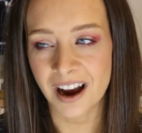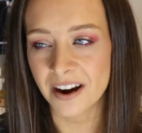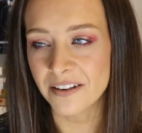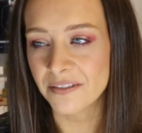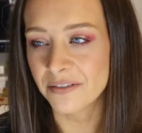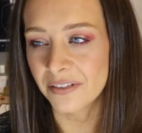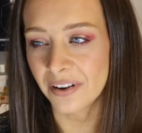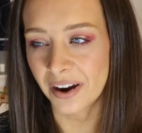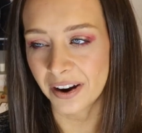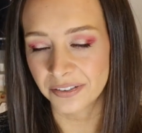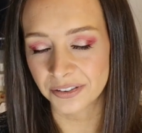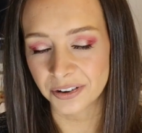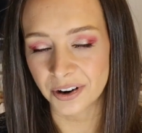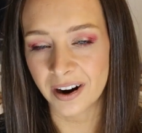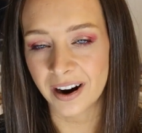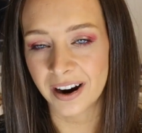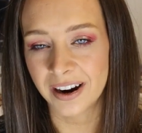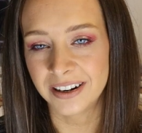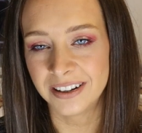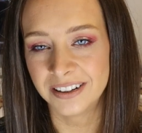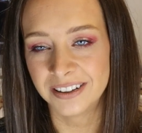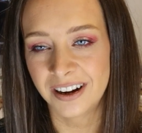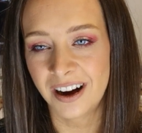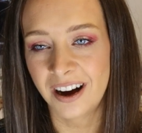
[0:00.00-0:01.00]
I've, I've
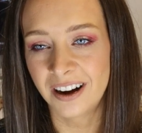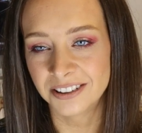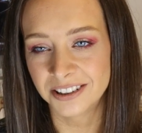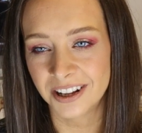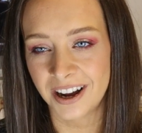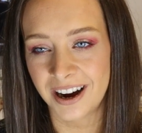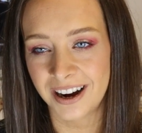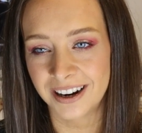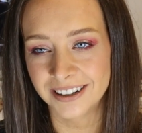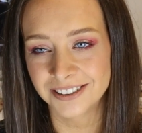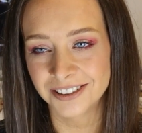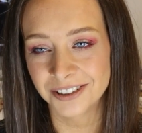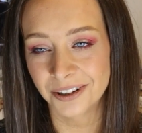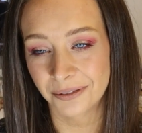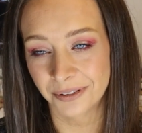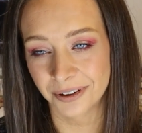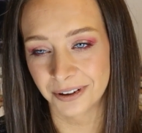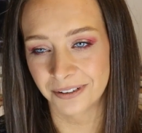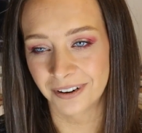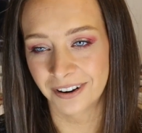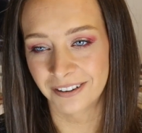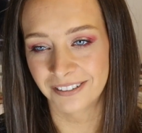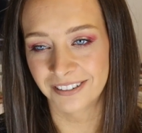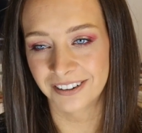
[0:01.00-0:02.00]
cried a lot. I
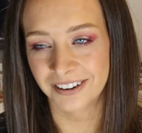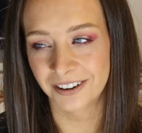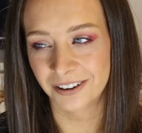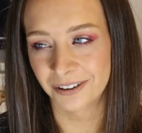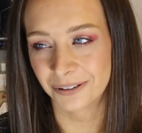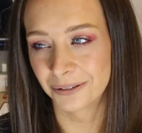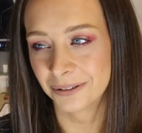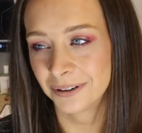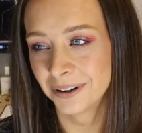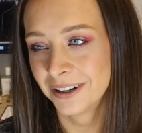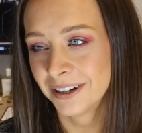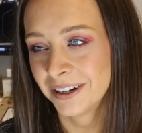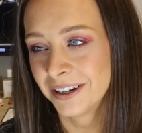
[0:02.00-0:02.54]
want to cry right now.